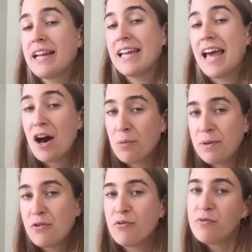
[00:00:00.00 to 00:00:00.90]
can
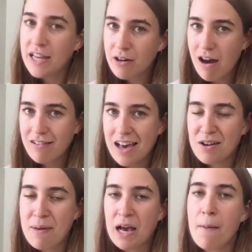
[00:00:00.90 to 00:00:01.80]
help you figure out how
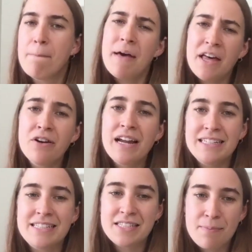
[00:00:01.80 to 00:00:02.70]
to make a better
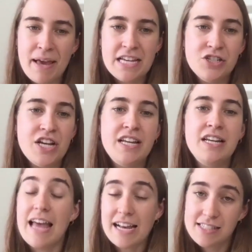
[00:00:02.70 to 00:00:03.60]

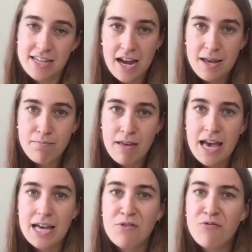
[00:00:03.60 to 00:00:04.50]
anticipation next time
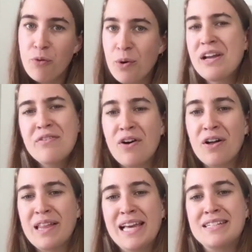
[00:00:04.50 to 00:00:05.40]
and avoid
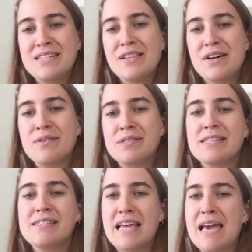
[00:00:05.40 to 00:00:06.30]
falling into those
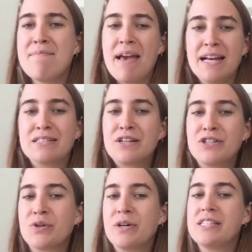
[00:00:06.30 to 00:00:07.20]
same answer
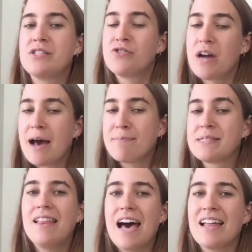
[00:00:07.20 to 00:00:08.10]
choice traps
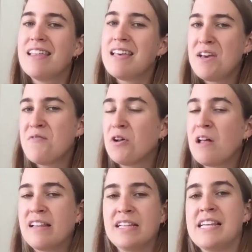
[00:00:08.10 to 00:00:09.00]
that the evil
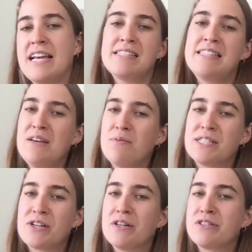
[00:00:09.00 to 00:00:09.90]
LSAT
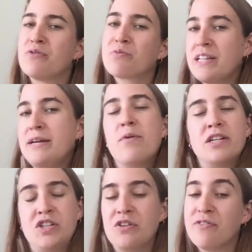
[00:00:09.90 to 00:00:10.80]
wizards really
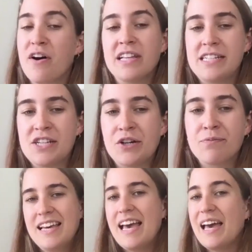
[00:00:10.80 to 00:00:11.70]
want you to fall into.
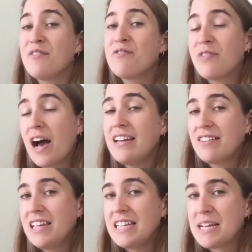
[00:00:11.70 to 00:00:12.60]
And
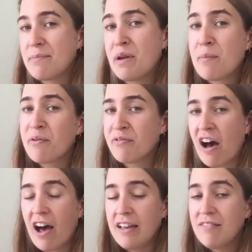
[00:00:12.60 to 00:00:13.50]
finally, tip number
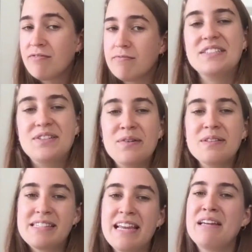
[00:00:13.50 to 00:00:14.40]
5,
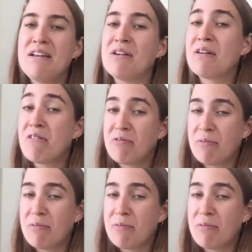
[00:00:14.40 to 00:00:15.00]
Don't stand in your own